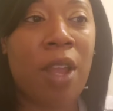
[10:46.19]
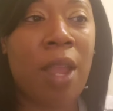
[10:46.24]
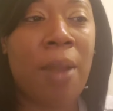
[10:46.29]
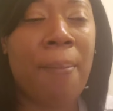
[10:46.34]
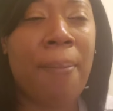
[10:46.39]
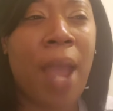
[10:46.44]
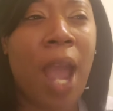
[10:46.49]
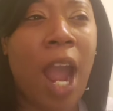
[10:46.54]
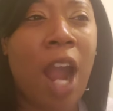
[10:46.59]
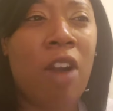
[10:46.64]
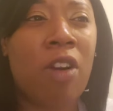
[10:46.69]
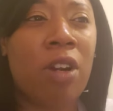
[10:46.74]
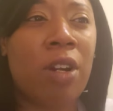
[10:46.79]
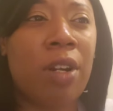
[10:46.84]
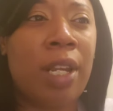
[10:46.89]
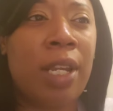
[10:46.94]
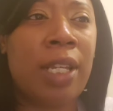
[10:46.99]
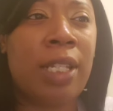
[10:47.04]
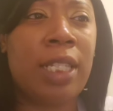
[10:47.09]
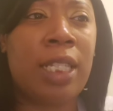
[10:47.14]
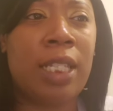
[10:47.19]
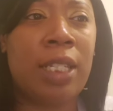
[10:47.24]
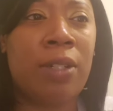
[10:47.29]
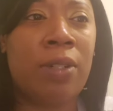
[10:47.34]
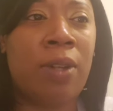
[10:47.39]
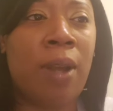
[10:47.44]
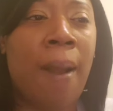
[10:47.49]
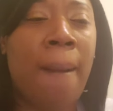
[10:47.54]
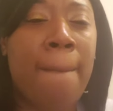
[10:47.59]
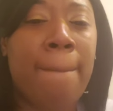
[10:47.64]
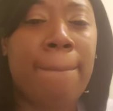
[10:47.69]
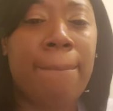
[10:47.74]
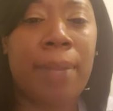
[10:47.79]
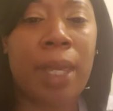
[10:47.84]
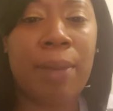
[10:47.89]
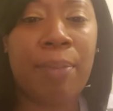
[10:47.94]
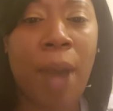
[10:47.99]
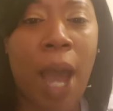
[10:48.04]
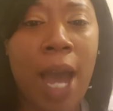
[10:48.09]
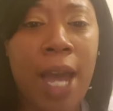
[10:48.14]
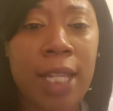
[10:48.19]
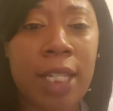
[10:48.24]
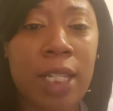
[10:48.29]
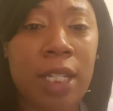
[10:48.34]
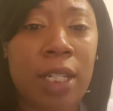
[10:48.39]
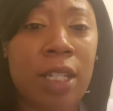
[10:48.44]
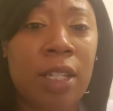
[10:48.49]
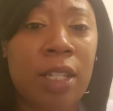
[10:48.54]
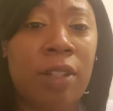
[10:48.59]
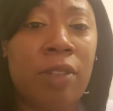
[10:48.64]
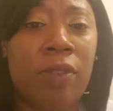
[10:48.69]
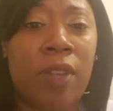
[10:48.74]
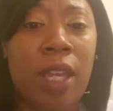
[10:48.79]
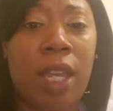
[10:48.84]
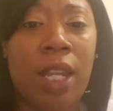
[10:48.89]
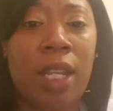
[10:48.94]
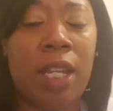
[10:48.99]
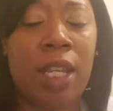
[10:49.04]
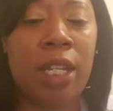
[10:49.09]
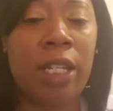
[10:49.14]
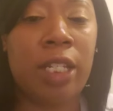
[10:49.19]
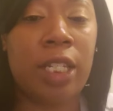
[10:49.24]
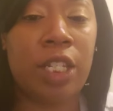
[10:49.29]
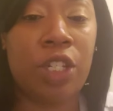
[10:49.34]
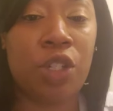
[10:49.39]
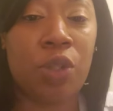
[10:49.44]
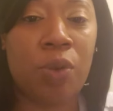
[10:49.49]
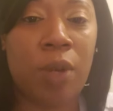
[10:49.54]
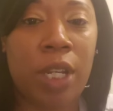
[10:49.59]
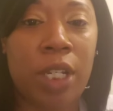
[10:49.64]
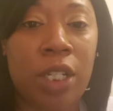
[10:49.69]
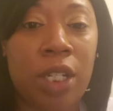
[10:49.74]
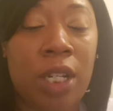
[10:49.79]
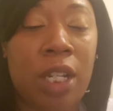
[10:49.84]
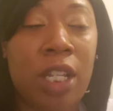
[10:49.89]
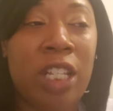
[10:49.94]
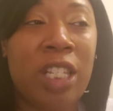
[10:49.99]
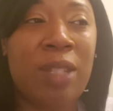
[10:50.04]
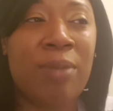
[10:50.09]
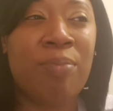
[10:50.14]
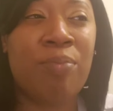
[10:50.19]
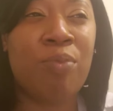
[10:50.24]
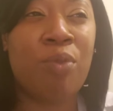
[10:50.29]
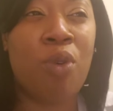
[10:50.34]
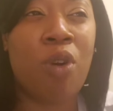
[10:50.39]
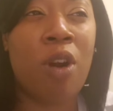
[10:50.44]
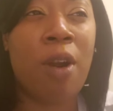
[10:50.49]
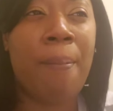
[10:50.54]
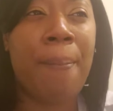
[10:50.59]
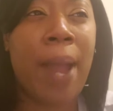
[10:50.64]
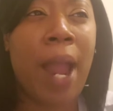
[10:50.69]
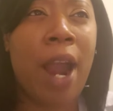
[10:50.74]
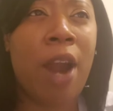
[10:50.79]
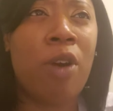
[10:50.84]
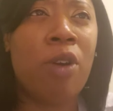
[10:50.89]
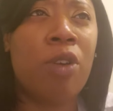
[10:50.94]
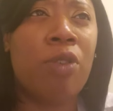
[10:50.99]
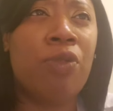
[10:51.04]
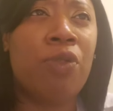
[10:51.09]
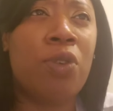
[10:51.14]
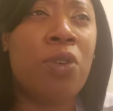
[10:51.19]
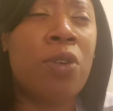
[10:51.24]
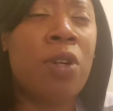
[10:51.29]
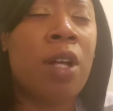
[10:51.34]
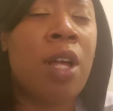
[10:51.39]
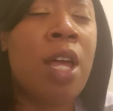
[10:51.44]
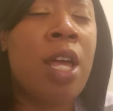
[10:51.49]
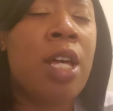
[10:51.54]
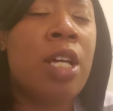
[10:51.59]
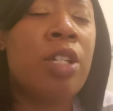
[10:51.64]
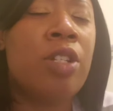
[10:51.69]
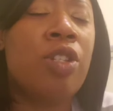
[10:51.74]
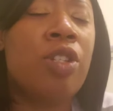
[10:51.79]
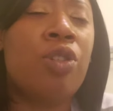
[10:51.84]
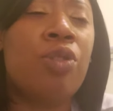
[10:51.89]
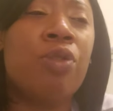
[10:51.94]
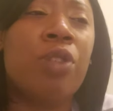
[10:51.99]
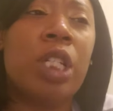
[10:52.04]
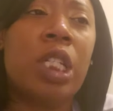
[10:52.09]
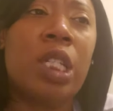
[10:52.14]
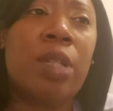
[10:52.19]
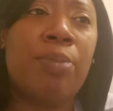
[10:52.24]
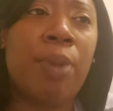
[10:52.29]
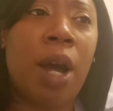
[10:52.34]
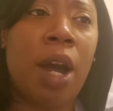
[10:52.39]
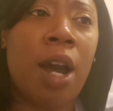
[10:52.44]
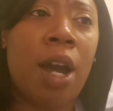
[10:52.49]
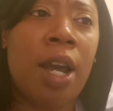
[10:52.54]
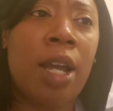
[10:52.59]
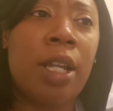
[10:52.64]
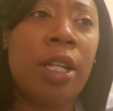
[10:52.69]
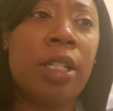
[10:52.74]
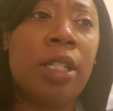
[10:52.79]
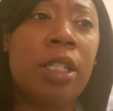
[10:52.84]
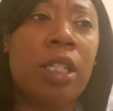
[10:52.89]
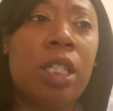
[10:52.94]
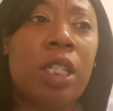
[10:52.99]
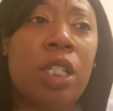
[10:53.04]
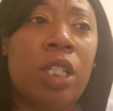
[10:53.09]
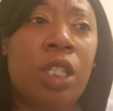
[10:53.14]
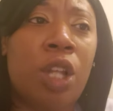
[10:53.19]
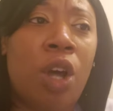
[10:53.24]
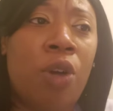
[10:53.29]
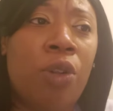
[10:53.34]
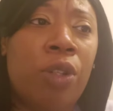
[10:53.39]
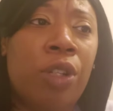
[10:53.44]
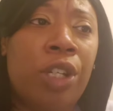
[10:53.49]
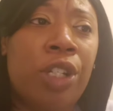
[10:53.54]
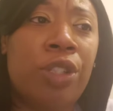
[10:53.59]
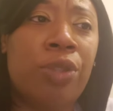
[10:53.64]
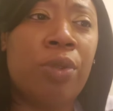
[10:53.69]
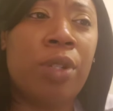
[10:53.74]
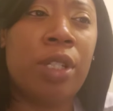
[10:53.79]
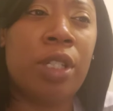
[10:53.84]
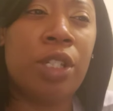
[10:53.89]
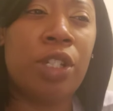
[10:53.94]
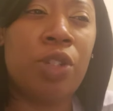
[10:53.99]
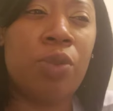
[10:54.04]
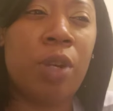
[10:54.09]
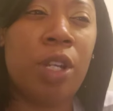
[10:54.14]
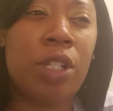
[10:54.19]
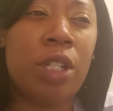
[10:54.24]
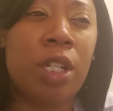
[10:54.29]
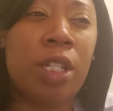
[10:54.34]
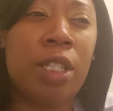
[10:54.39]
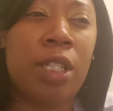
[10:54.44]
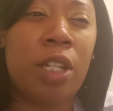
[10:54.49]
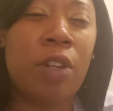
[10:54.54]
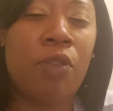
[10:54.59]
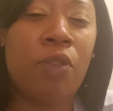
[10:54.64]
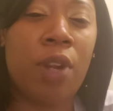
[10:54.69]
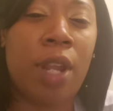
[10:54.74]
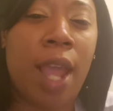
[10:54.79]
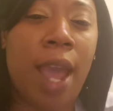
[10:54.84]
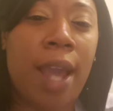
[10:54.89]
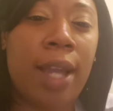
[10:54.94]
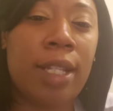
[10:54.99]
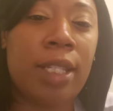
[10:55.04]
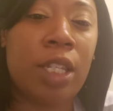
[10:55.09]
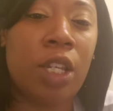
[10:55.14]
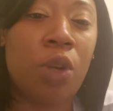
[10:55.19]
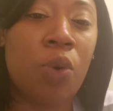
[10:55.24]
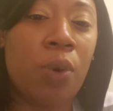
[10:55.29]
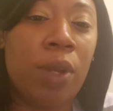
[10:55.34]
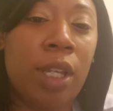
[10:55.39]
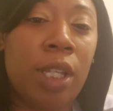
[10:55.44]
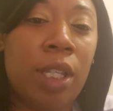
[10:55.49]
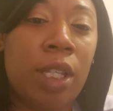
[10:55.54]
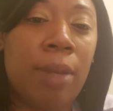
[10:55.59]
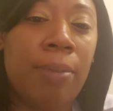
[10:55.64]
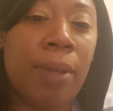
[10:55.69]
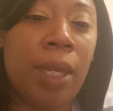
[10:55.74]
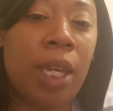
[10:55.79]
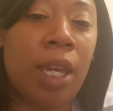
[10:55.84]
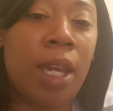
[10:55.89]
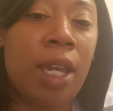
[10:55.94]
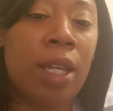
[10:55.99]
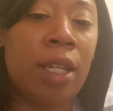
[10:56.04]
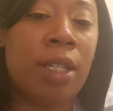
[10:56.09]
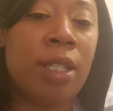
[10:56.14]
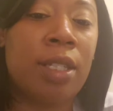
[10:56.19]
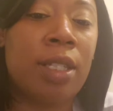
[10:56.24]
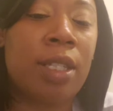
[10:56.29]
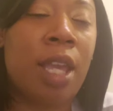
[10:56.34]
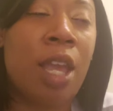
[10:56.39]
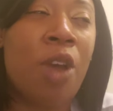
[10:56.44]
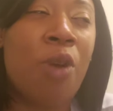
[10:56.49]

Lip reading: empowering to be positive in any situation. It's more powerful to respond slowly to a situation instead of reacting quickly, because